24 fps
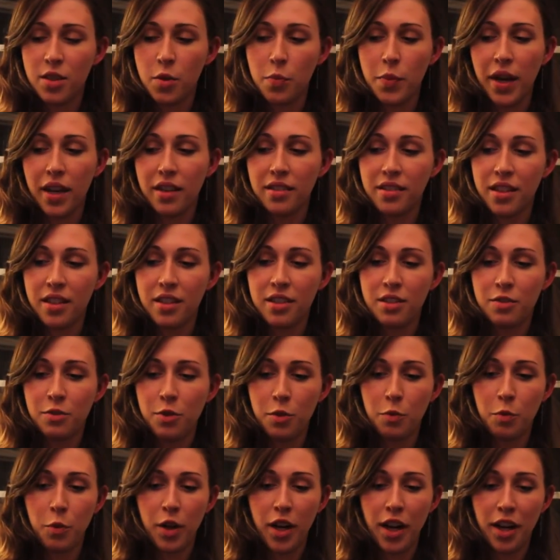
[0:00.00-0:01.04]
the basis
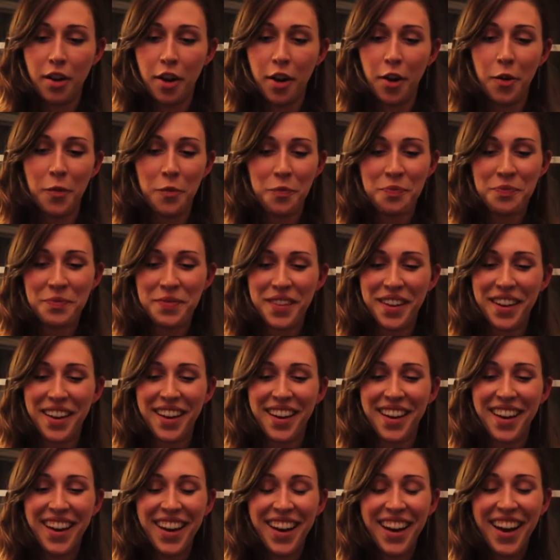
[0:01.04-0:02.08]
from what I know.
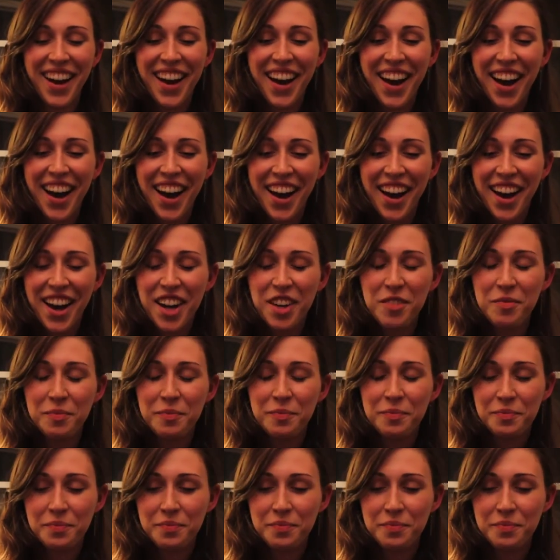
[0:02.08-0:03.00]
A